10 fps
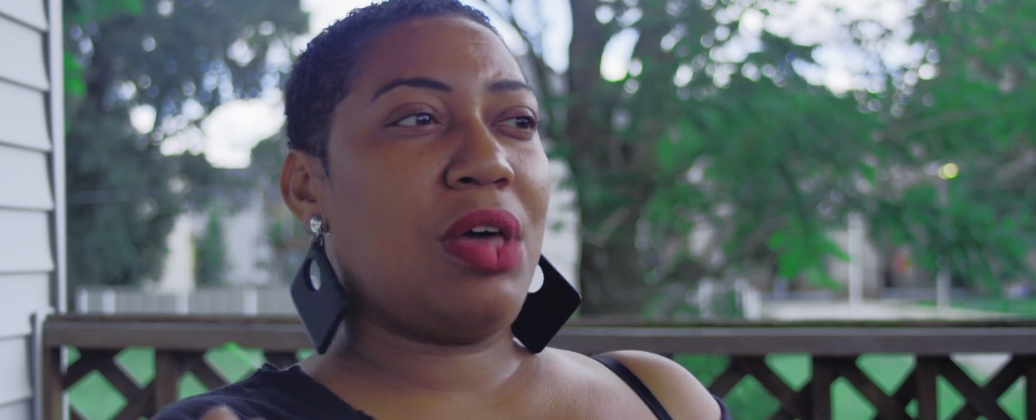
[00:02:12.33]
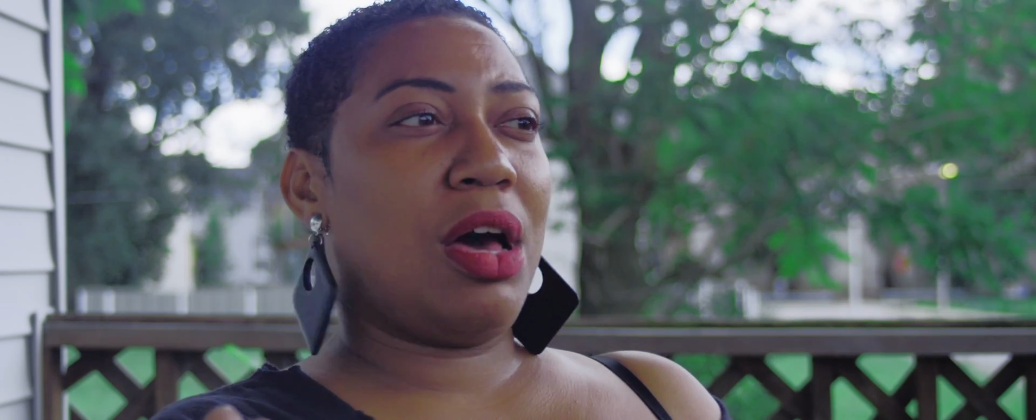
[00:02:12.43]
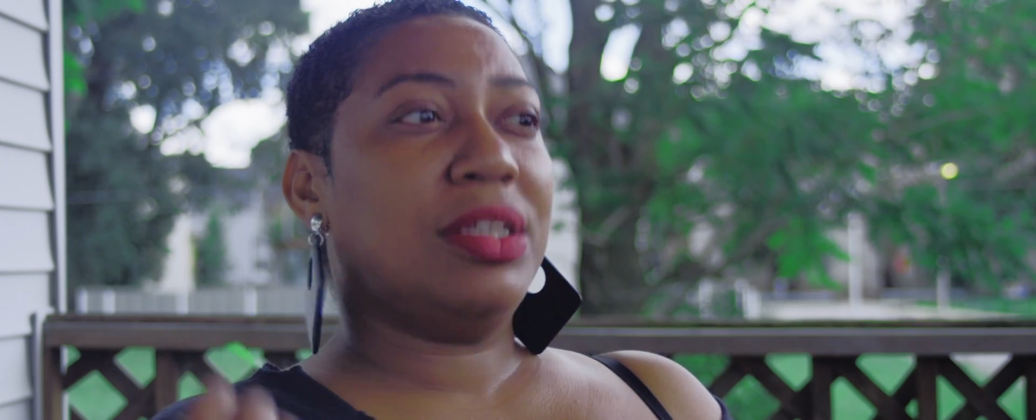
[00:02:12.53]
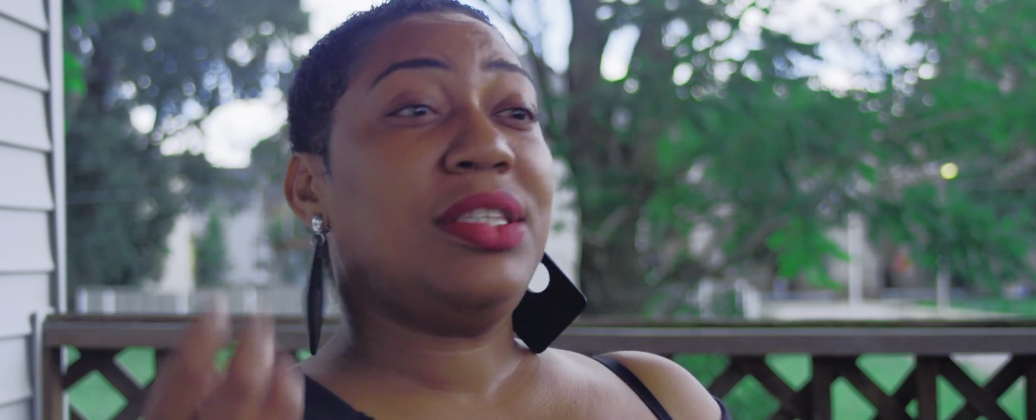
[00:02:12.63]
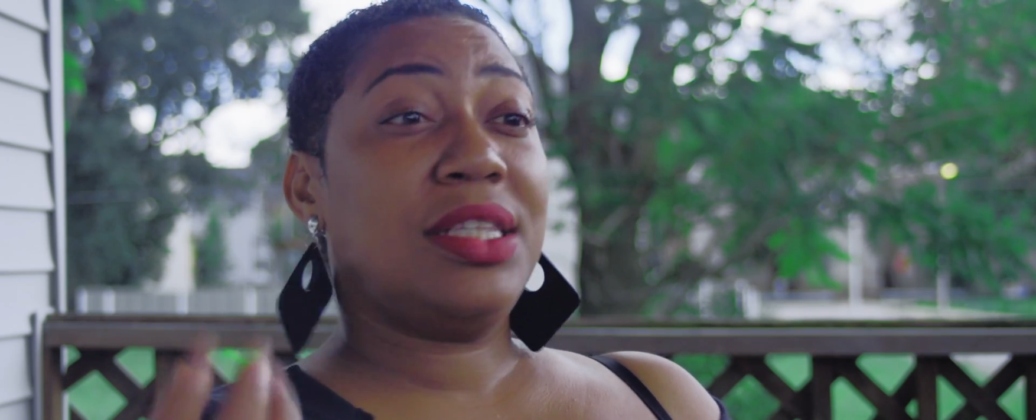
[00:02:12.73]

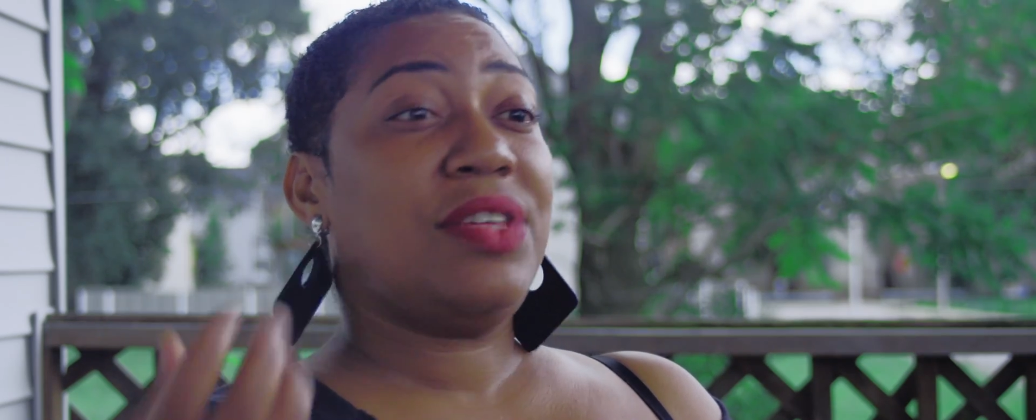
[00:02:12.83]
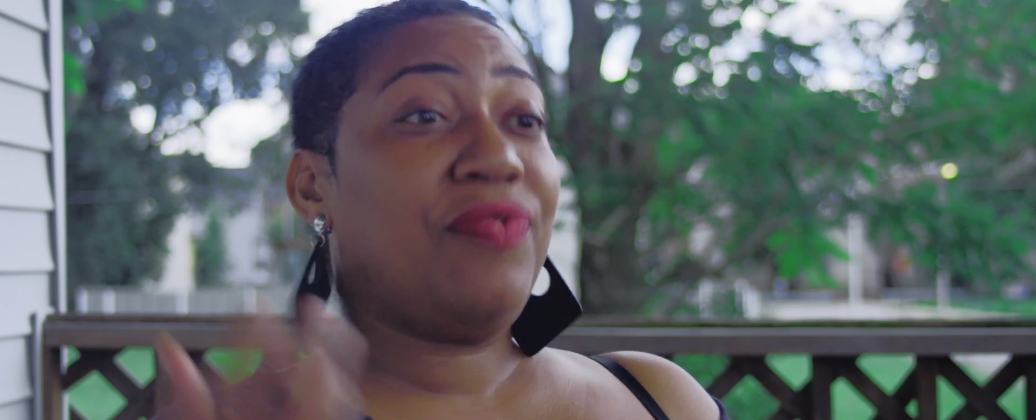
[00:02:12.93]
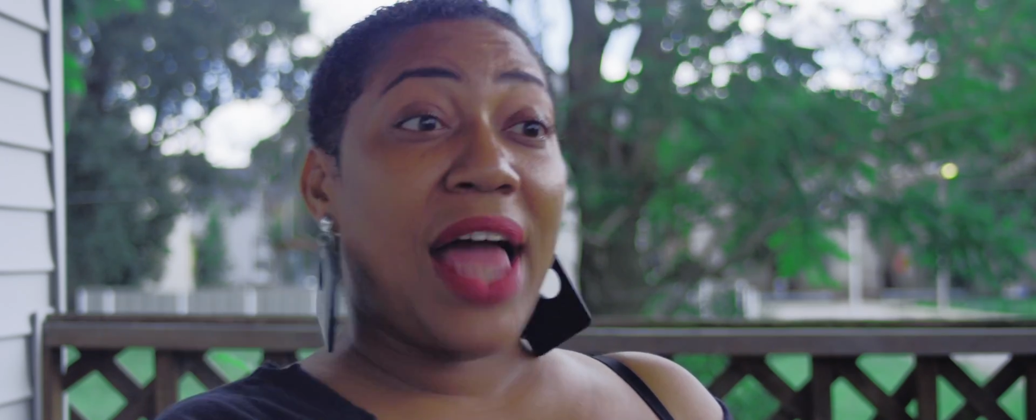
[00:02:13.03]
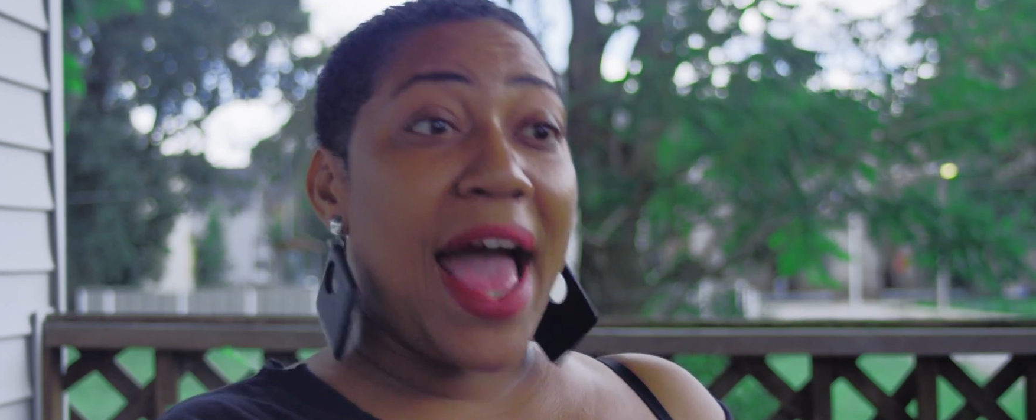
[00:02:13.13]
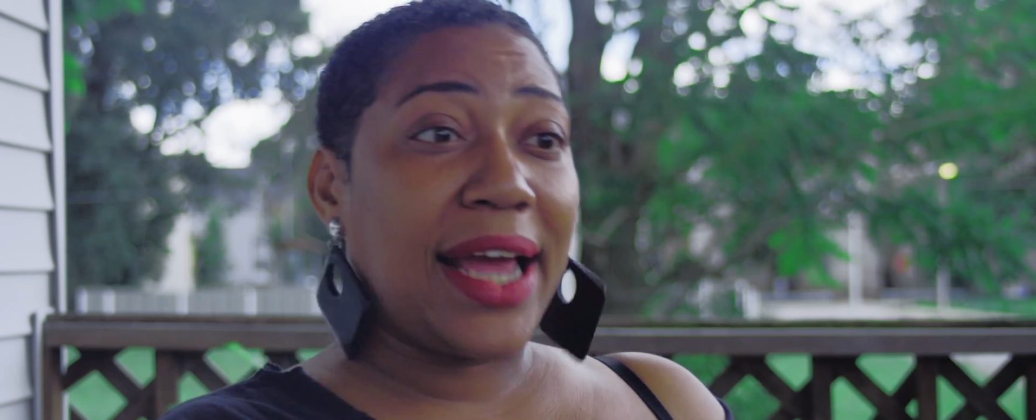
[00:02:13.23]
a sense of
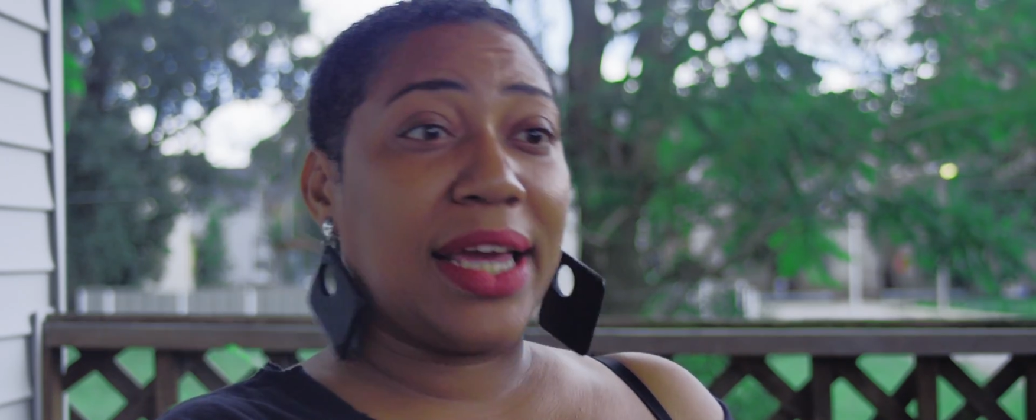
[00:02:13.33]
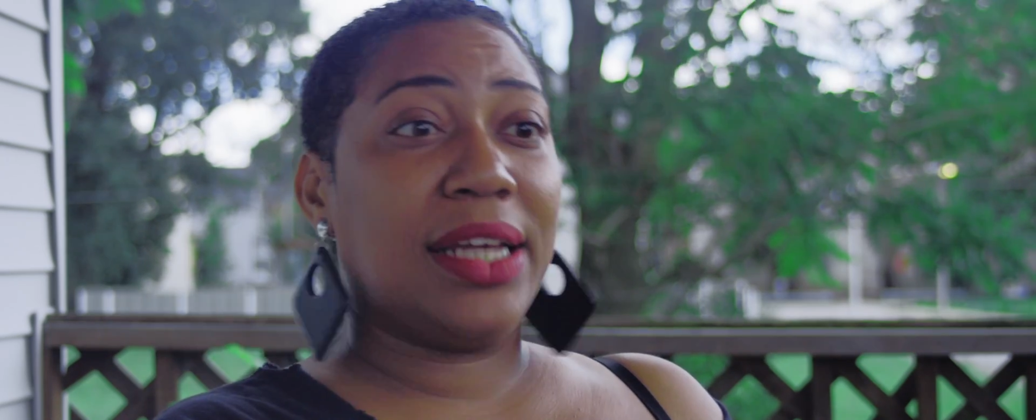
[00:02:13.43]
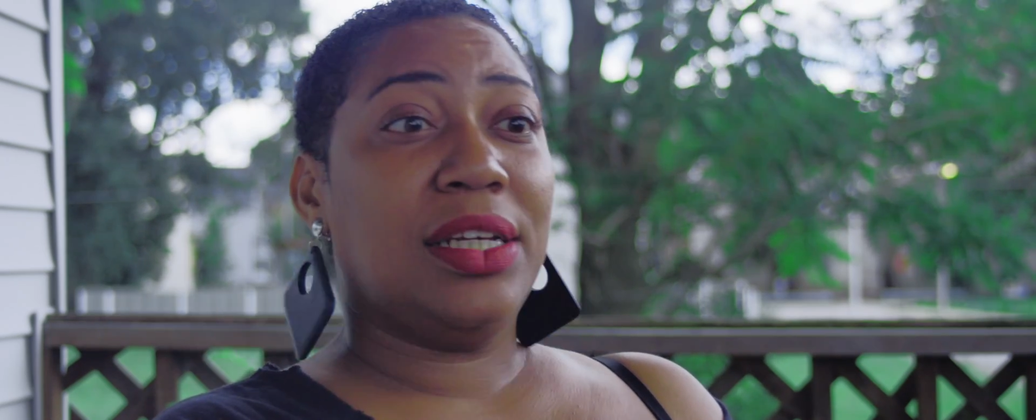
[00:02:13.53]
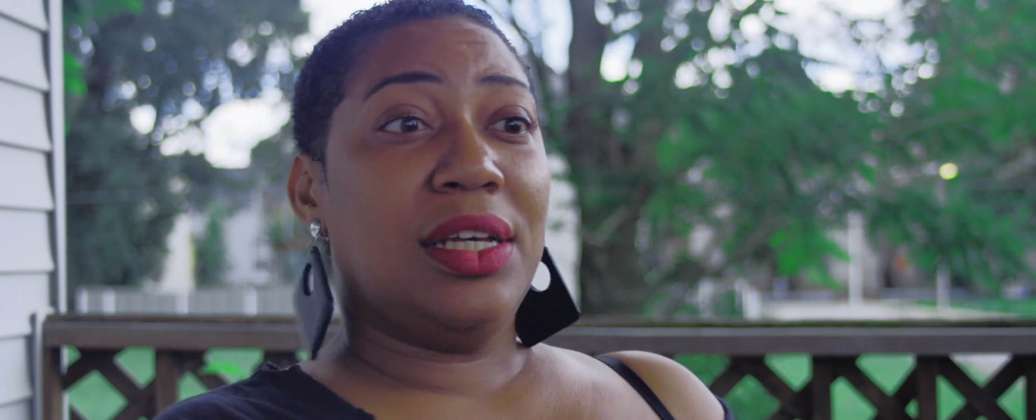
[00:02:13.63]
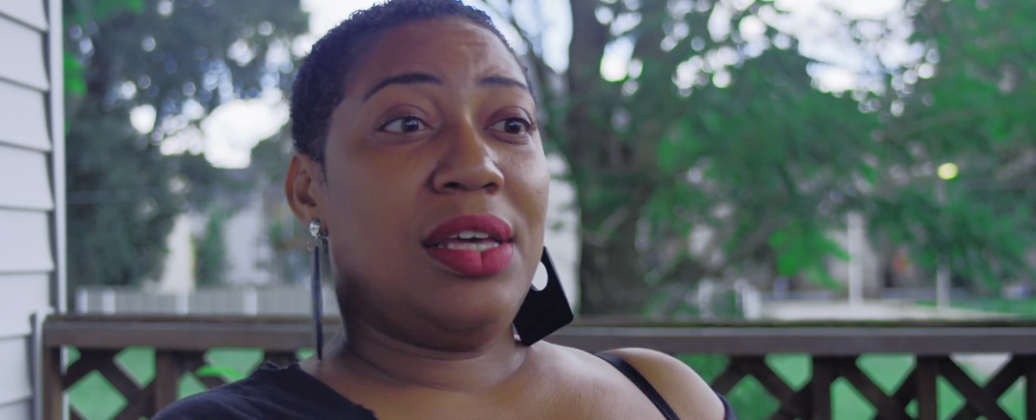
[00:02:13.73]
lack and